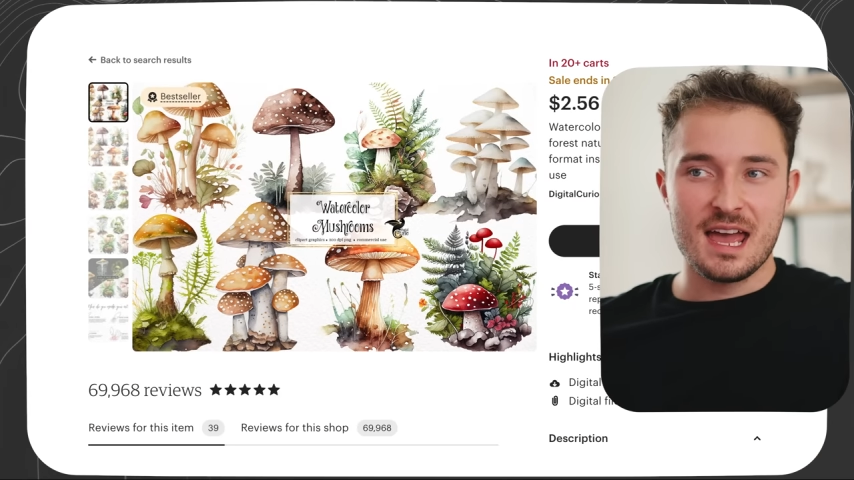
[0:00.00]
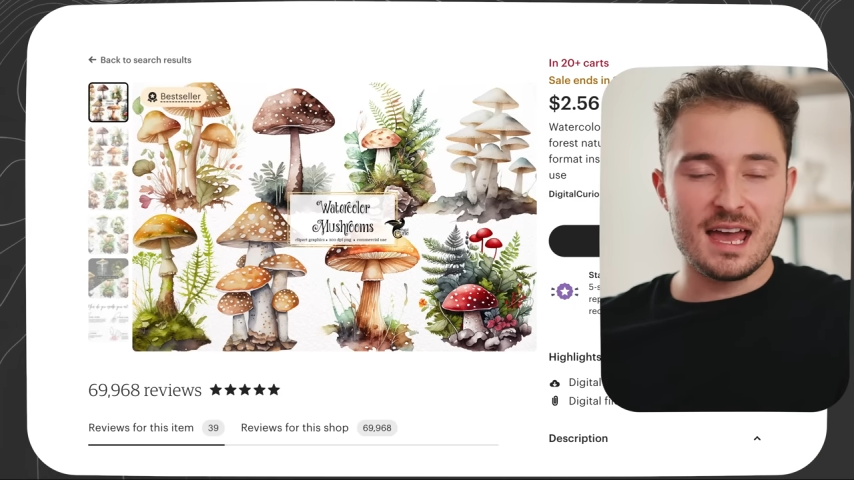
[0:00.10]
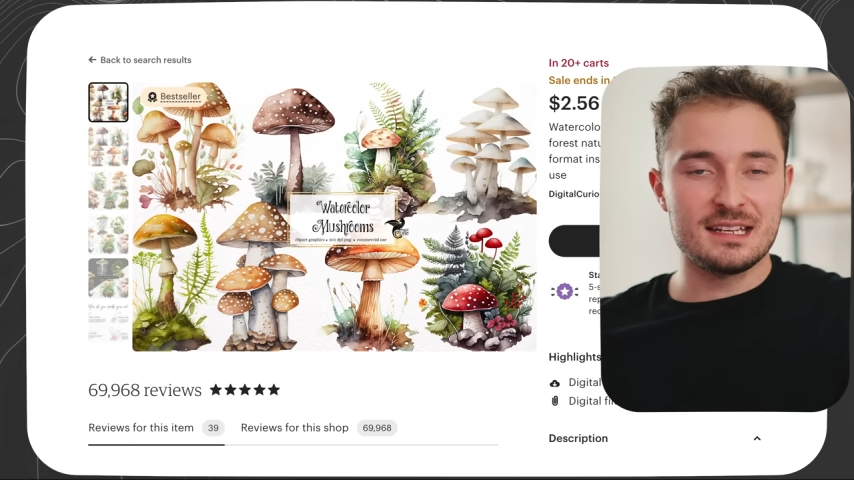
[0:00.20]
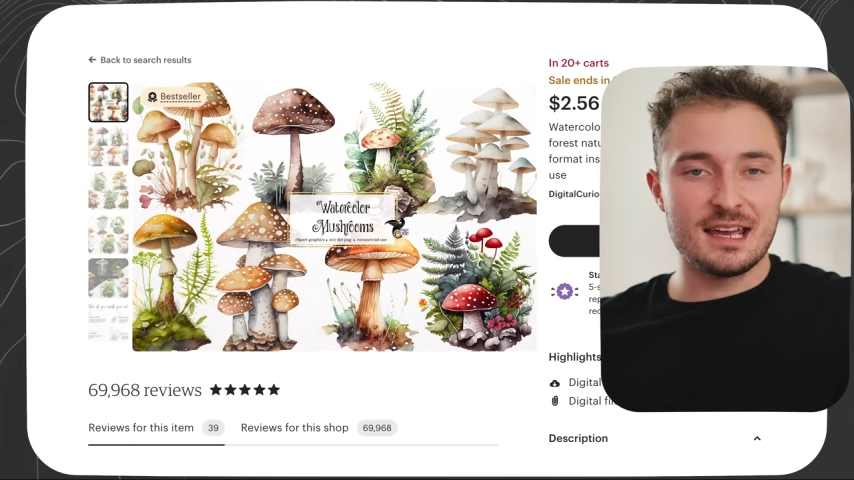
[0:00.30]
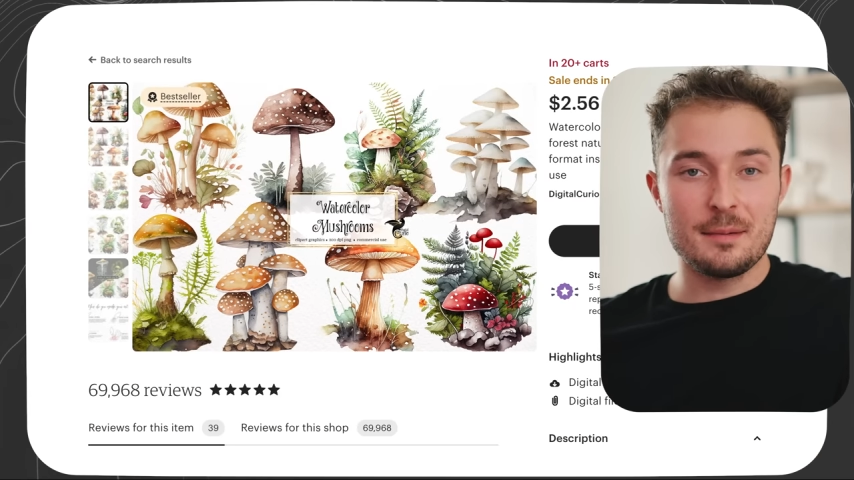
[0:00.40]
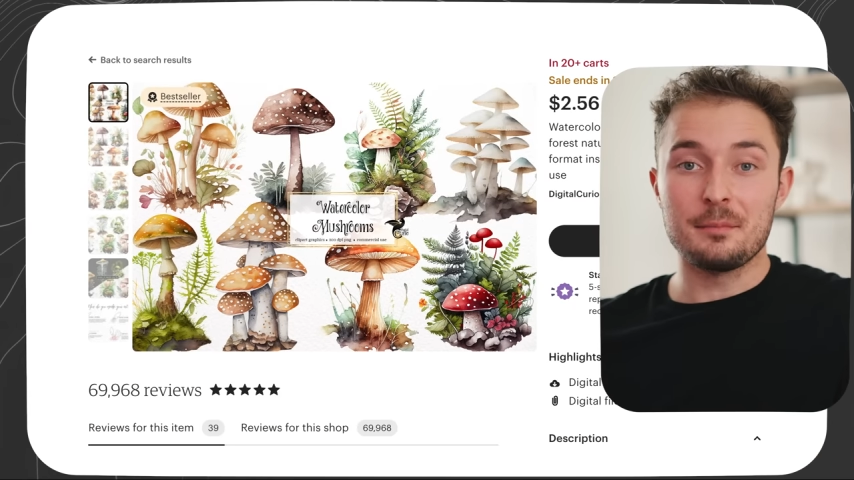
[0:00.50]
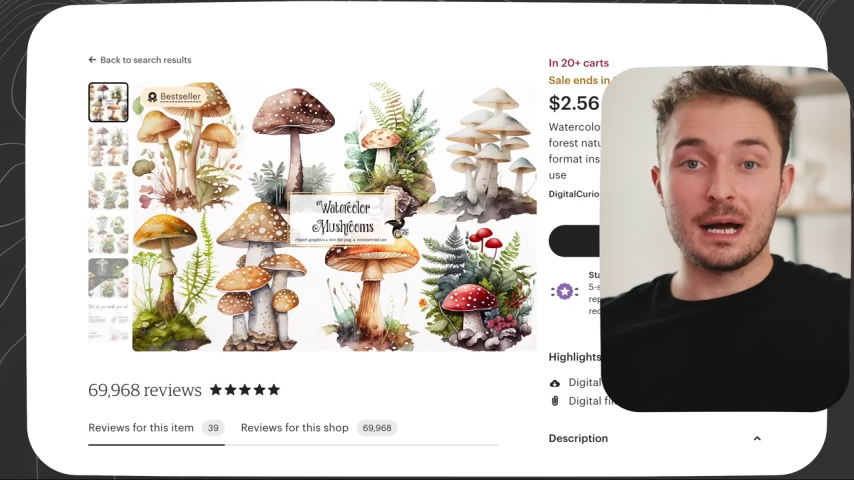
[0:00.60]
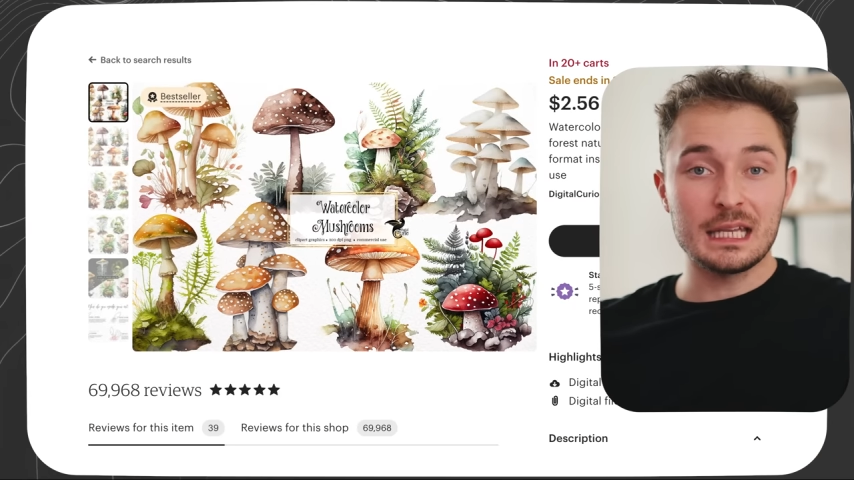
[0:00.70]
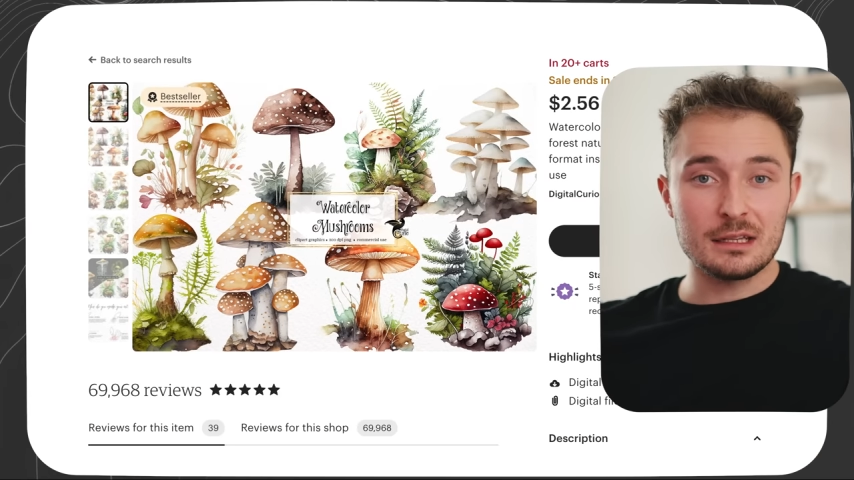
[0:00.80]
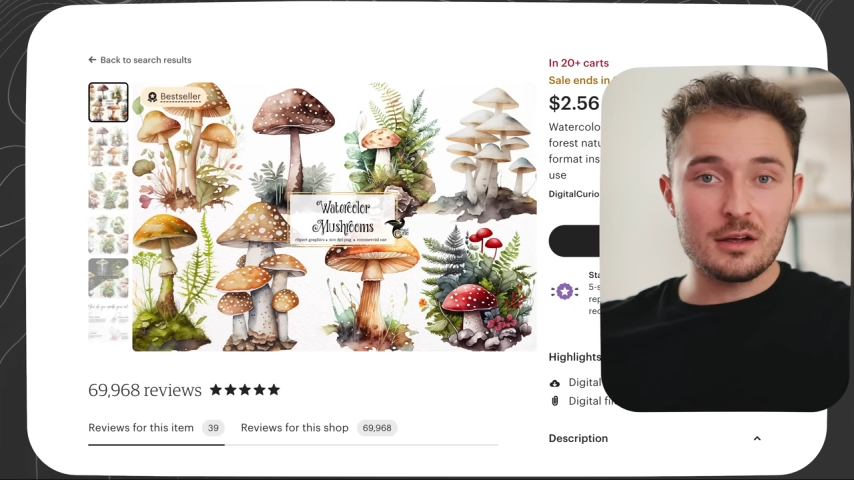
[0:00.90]
and it
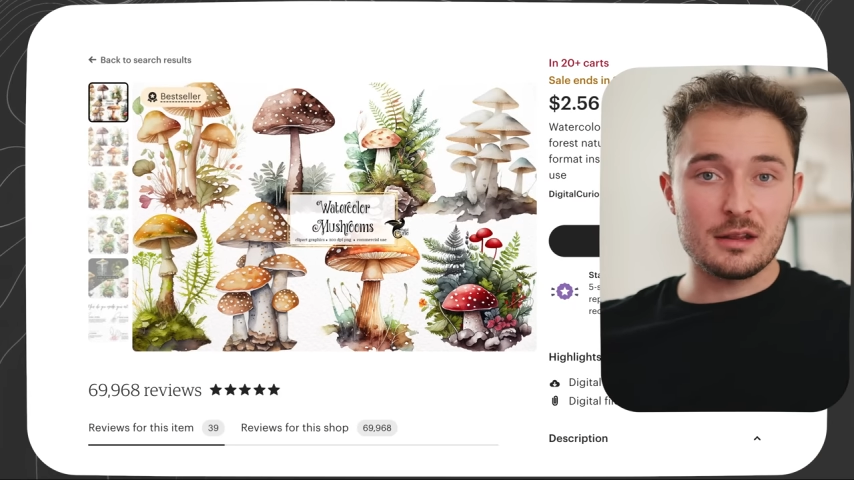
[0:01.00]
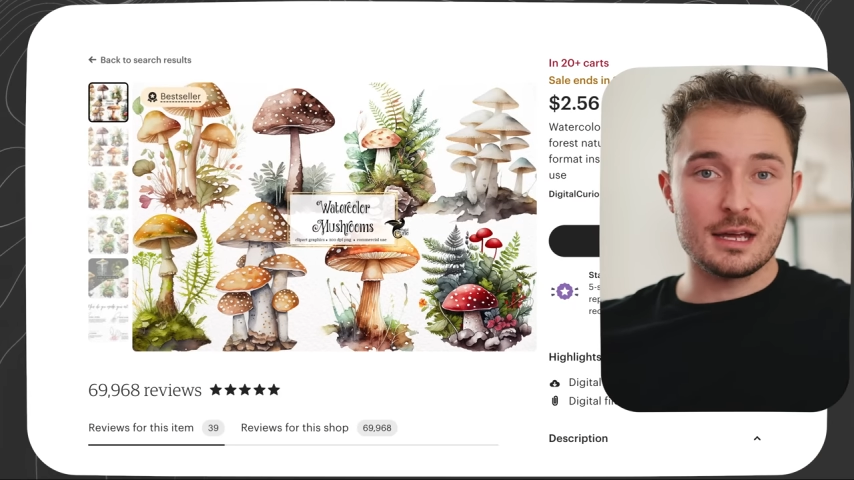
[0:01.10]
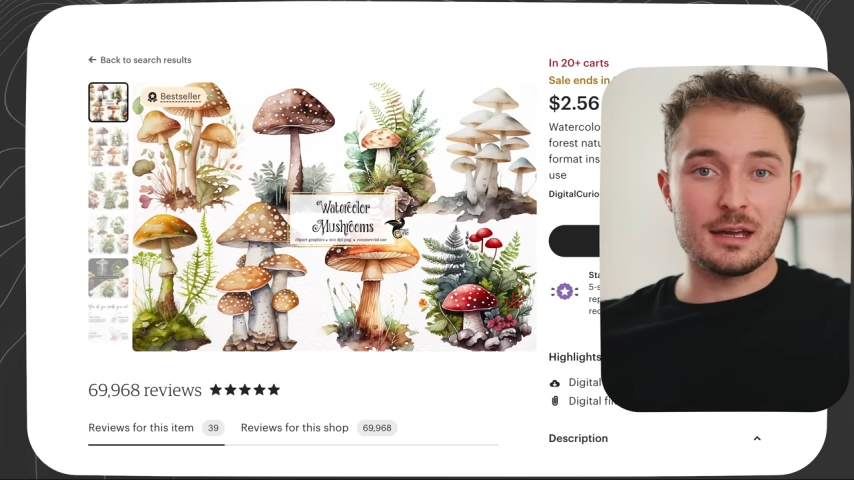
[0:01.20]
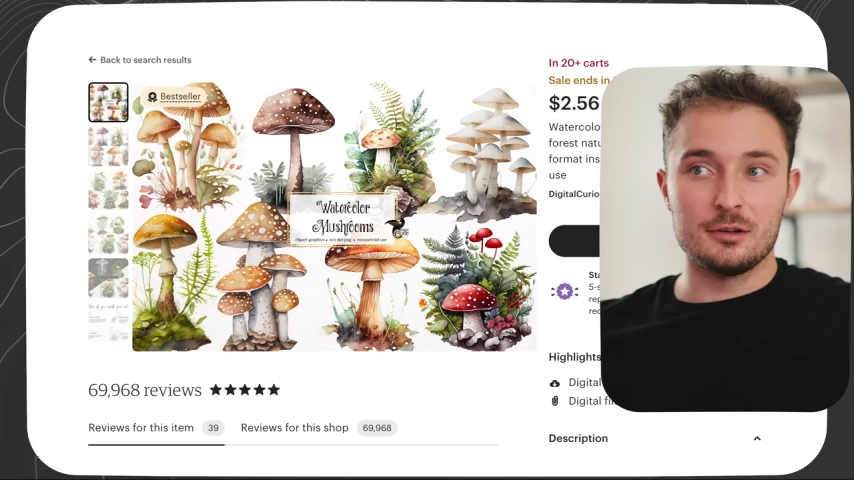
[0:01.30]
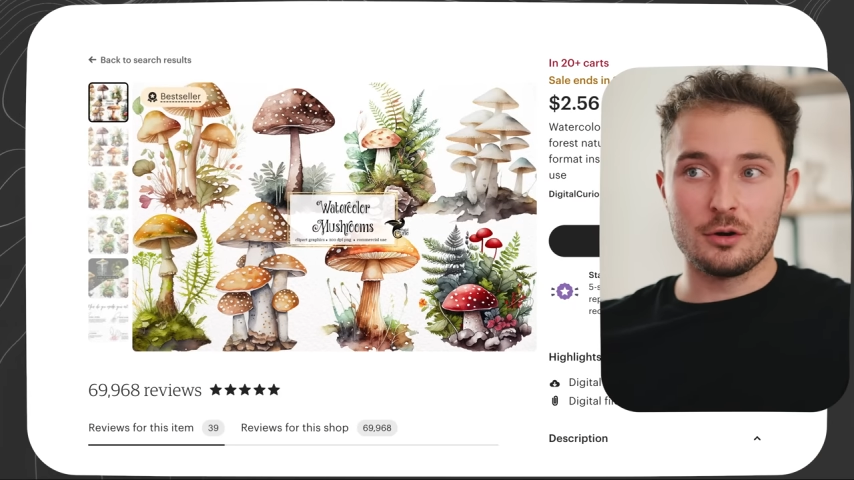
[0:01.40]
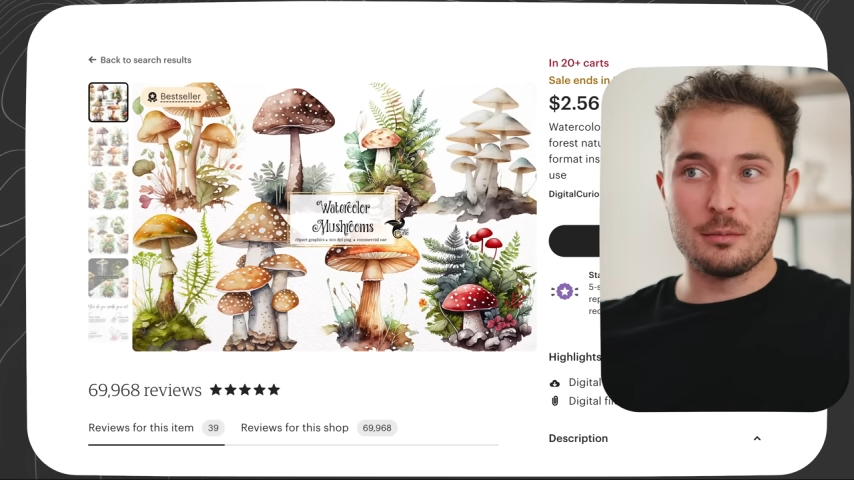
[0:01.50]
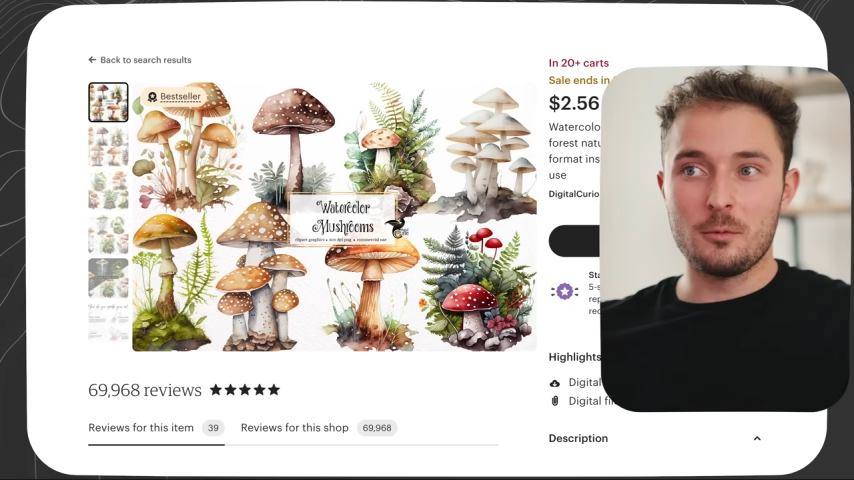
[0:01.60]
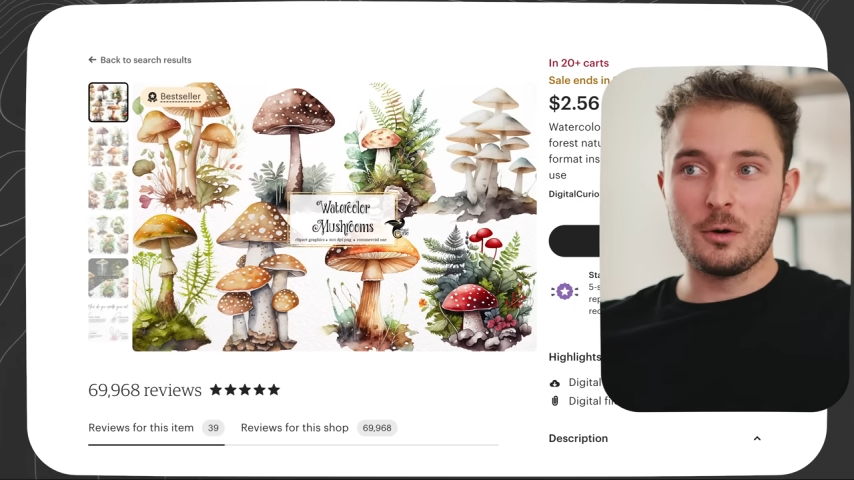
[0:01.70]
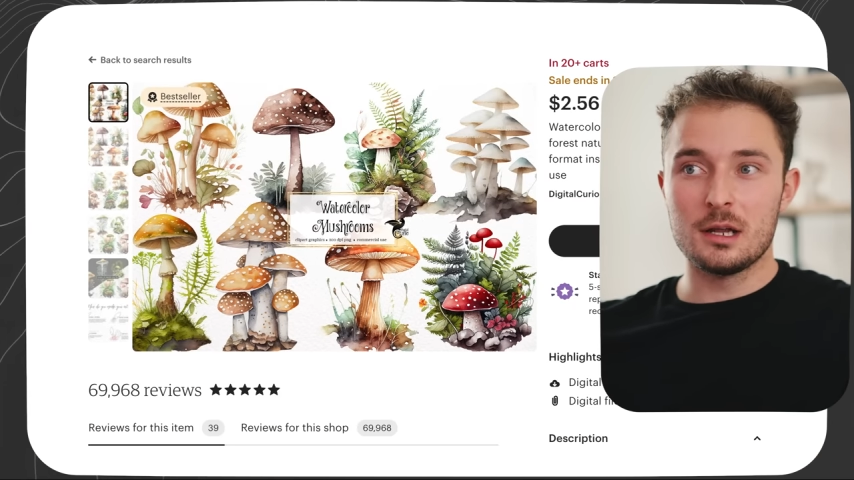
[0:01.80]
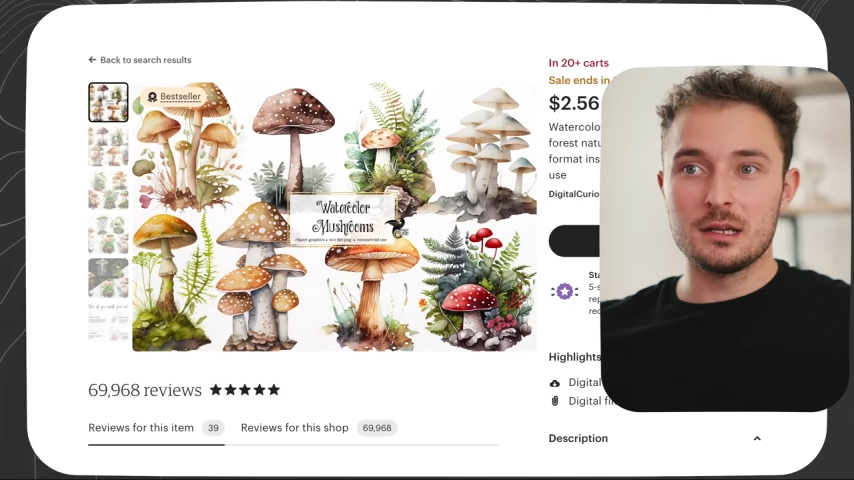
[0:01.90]
might look like a normal
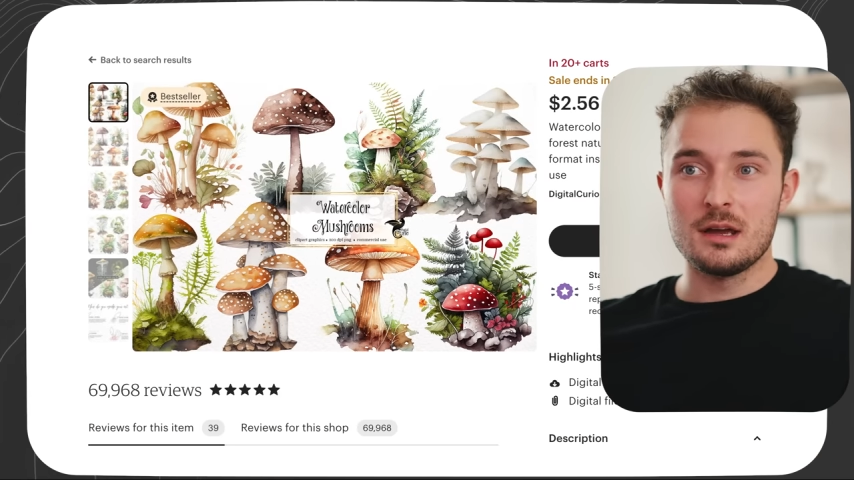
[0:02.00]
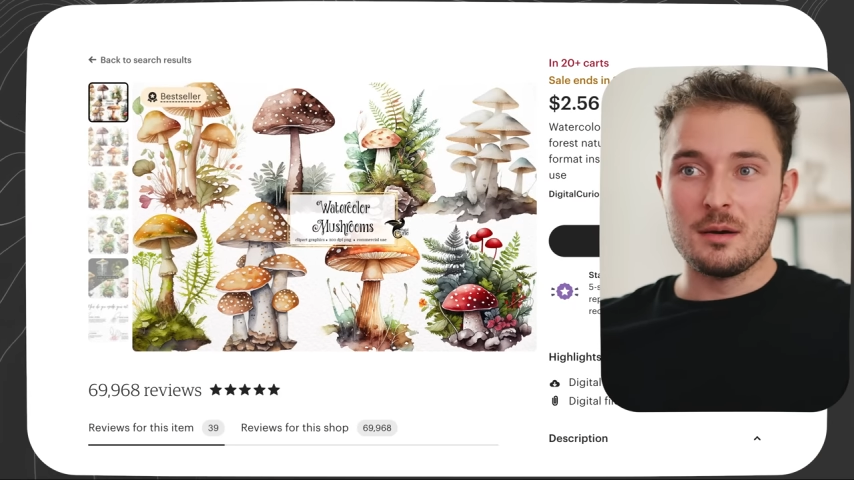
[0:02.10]
one,